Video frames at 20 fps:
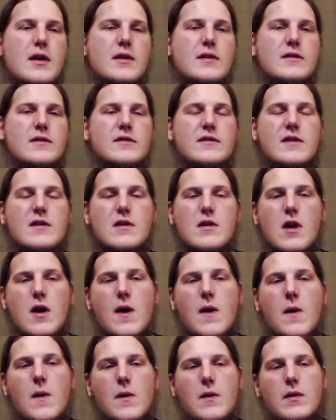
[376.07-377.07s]

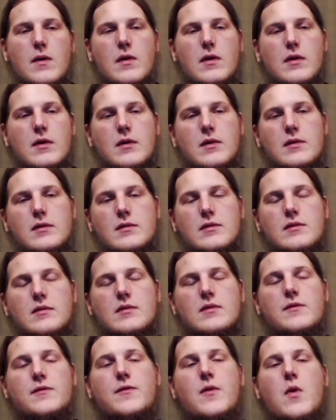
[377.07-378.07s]
Zero.
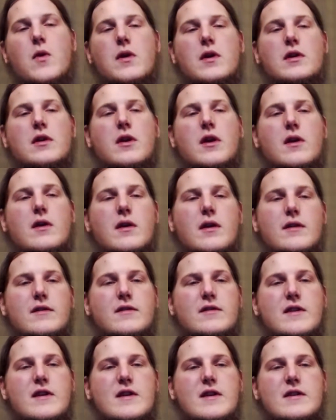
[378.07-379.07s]
Foreign
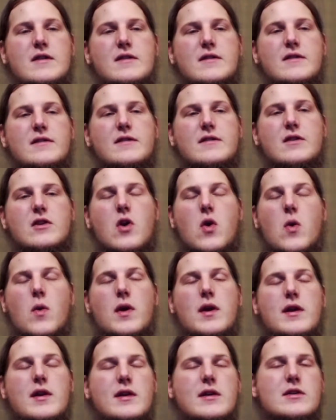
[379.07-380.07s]
currencies,
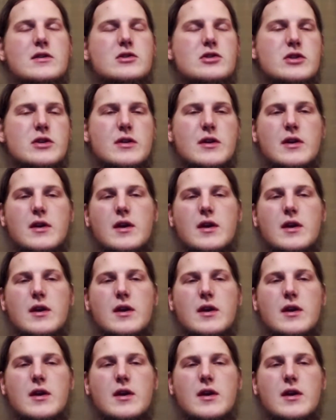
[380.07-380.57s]
coinage,